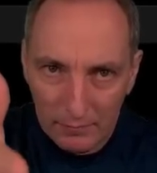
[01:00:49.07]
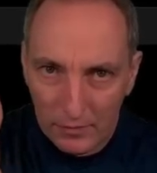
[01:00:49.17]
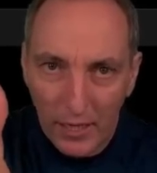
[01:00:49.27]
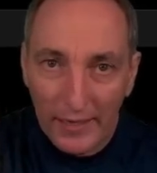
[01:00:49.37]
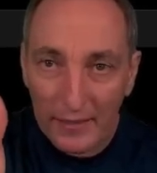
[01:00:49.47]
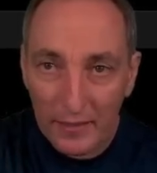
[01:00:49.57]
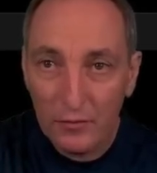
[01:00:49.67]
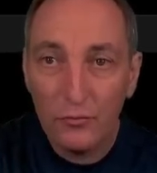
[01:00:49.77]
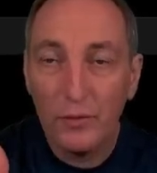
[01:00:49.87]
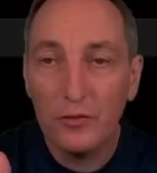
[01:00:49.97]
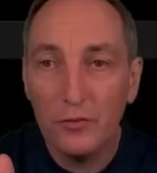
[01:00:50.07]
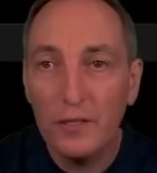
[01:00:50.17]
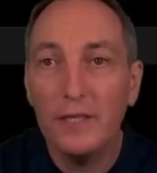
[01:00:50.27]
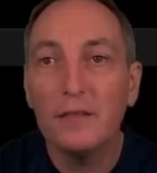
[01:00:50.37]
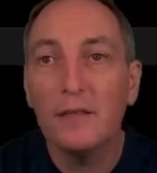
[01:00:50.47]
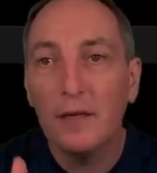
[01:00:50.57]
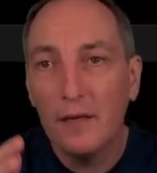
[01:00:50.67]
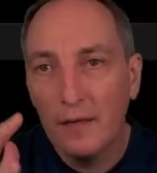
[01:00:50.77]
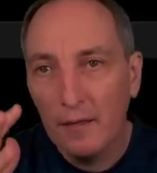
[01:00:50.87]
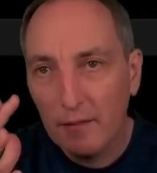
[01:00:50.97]
targeted to what you need.
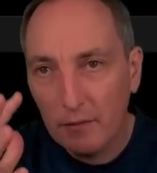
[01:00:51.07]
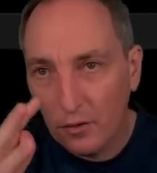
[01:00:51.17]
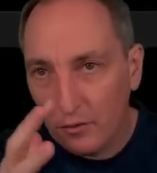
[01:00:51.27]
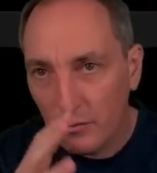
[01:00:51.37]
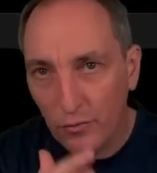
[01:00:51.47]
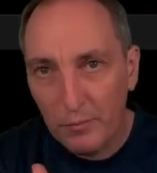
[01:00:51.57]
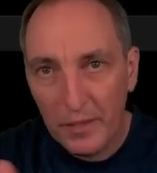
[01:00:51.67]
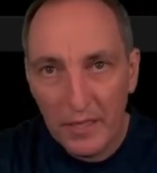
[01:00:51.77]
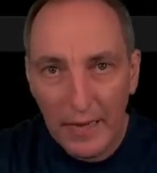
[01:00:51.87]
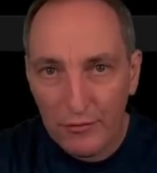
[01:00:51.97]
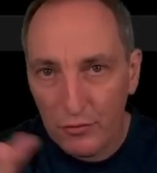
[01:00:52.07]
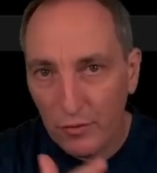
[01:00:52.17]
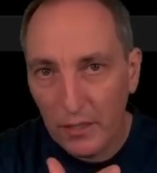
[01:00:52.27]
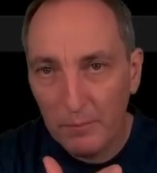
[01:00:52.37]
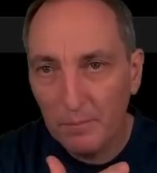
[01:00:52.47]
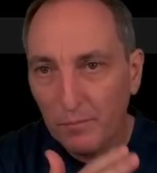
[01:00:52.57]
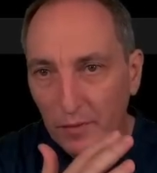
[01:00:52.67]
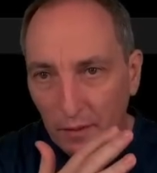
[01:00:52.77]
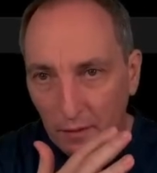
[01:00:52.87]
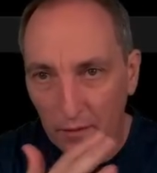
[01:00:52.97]
Those will be live stream
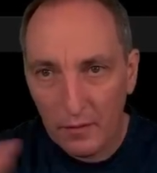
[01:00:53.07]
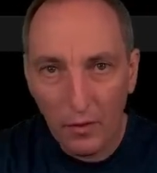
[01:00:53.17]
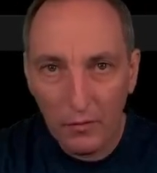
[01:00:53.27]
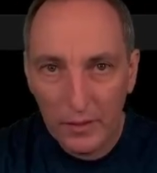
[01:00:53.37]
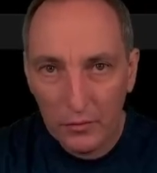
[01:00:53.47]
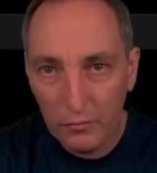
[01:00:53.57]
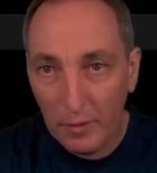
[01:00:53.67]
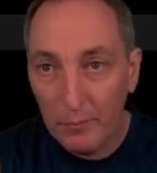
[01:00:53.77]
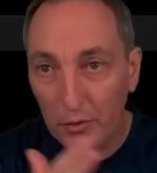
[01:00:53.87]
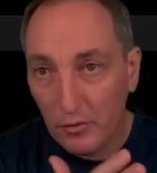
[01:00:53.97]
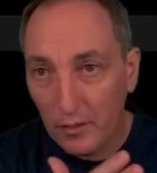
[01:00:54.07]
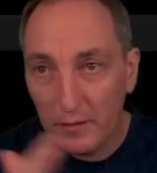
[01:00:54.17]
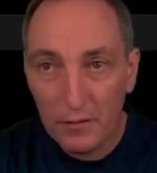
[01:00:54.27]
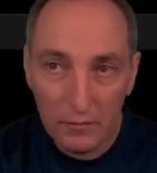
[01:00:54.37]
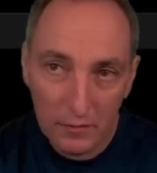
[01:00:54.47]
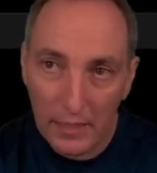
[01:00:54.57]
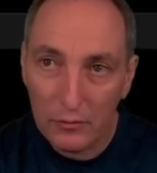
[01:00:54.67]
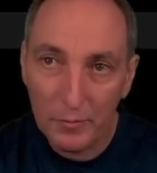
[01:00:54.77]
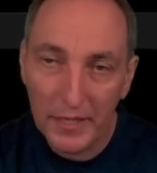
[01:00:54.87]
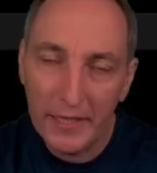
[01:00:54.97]
only to members only, start
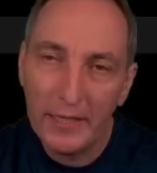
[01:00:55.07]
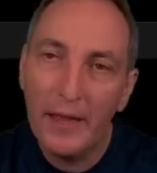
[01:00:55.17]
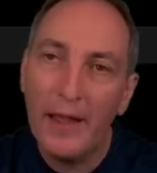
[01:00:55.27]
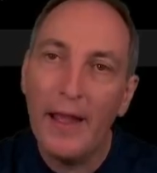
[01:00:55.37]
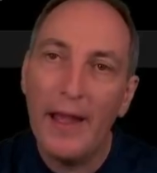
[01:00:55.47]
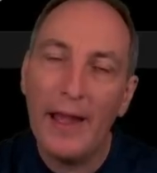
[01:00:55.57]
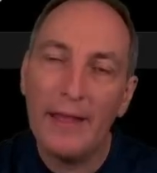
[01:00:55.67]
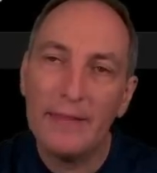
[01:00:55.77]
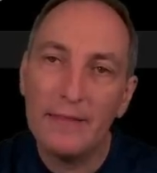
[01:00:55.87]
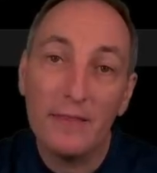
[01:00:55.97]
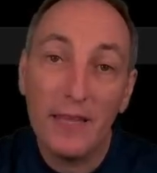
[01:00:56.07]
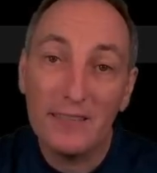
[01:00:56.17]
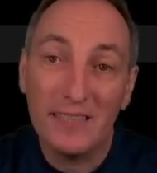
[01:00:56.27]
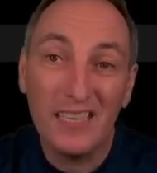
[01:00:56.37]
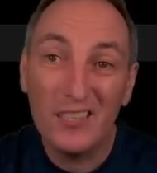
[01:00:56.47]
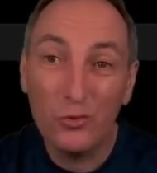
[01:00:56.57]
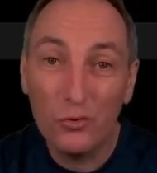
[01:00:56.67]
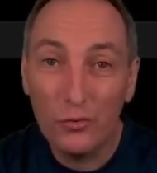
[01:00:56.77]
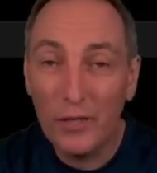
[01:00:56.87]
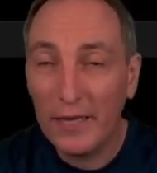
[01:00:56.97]
to beginning. And then the things that I need to
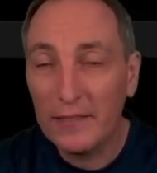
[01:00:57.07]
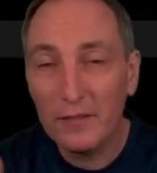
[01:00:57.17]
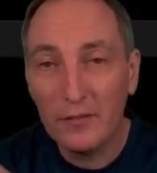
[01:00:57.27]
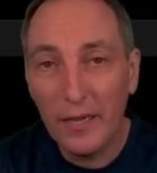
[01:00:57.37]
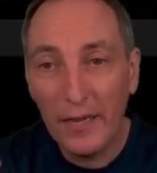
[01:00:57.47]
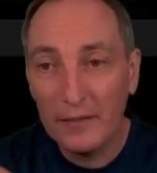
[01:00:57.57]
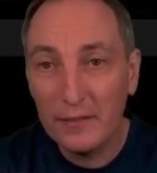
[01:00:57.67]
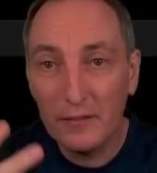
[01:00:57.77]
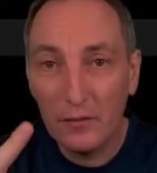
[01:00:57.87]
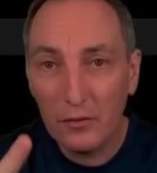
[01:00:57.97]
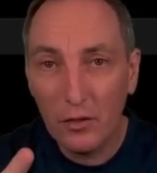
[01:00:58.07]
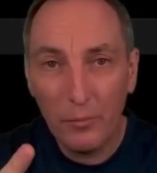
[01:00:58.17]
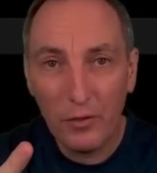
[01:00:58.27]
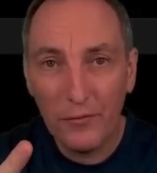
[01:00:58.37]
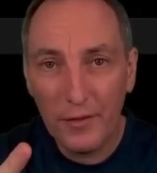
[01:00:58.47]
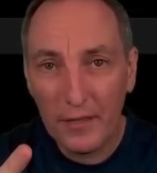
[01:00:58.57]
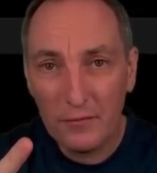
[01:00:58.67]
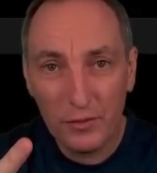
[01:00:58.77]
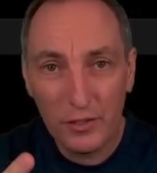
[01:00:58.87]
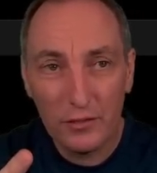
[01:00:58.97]
do, like yesterday, I did a couple of things,
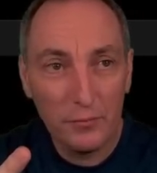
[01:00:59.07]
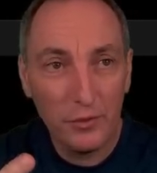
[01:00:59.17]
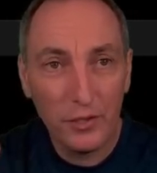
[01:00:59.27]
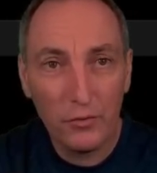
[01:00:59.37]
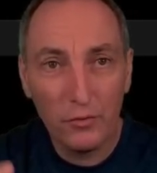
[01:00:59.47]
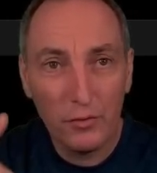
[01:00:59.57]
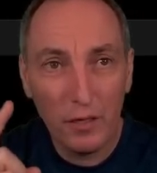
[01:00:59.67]
which is pretty cool.